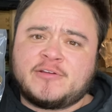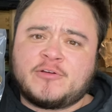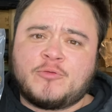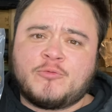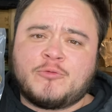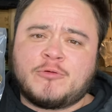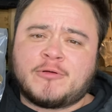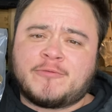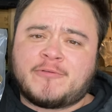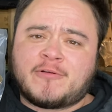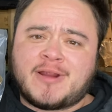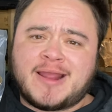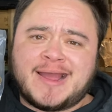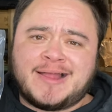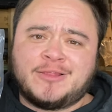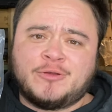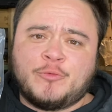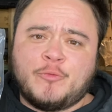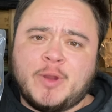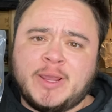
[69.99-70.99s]
were for
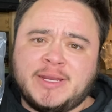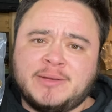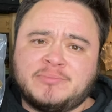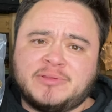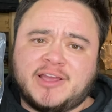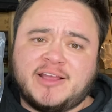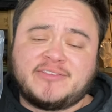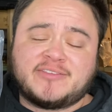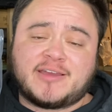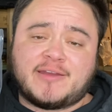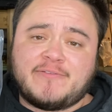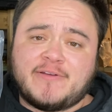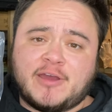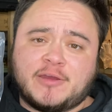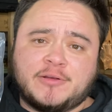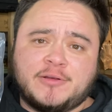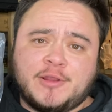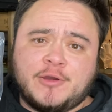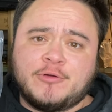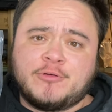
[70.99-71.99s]
Halloween plates. I
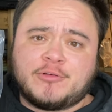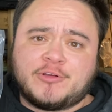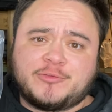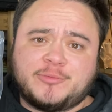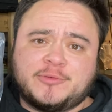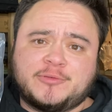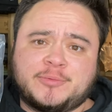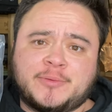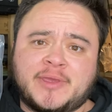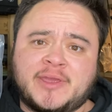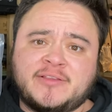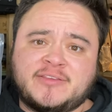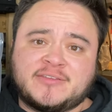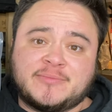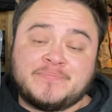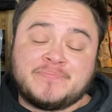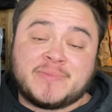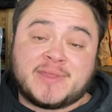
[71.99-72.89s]
found no Christmas plates.